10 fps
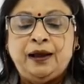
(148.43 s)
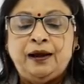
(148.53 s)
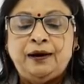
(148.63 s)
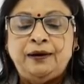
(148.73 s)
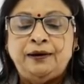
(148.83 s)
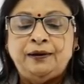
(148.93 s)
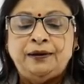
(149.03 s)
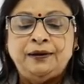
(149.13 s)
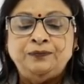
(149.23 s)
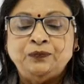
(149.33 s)
And
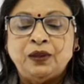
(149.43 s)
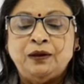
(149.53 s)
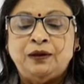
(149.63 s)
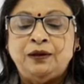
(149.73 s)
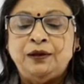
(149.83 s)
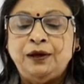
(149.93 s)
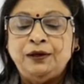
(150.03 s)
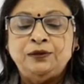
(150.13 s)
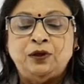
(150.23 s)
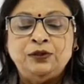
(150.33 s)
uh, uh it
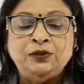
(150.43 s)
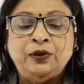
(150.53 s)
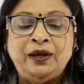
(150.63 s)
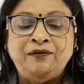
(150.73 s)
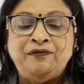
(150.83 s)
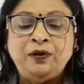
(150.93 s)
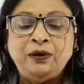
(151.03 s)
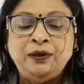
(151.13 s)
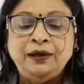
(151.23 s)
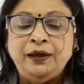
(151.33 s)
is also helpful
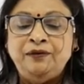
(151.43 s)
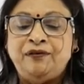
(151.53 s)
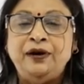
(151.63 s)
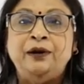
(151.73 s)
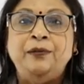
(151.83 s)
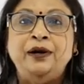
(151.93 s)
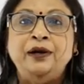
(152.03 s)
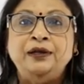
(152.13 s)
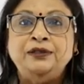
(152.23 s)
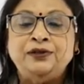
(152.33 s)
in
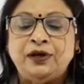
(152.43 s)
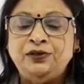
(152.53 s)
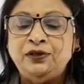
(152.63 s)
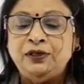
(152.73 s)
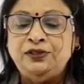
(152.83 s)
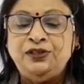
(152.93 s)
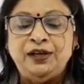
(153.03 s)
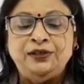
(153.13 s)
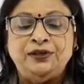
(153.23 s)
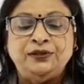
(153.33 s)
fundamental and structural
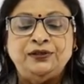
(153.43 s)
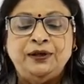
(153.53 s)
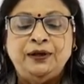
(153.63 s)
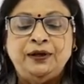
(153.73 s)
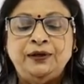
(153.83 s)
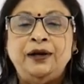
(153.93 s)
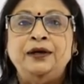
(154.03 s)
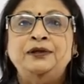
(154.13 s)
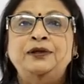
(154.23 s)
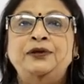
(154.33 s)
changes
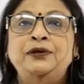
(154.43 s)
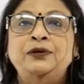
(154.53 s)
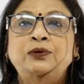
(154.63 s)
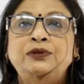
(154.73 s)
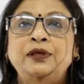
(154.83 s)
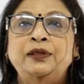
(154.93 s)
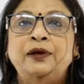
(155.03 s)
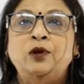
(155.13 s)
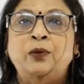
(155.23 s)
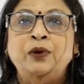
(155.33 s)
that is introduced in the
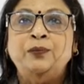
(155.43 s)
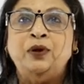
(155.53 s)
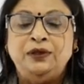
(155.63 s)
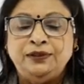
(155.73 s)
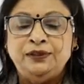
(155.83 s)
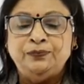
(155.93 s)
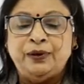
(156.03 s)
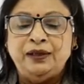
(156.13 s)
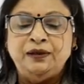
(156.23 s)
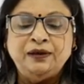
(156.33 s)
economic policies
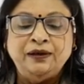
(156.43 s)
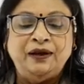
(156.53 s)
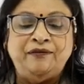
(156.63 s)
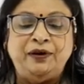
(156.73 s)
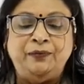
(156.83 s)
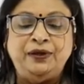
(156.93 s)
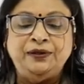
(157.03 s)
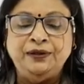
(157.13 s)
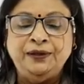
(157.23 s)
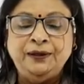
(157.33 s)
by the government.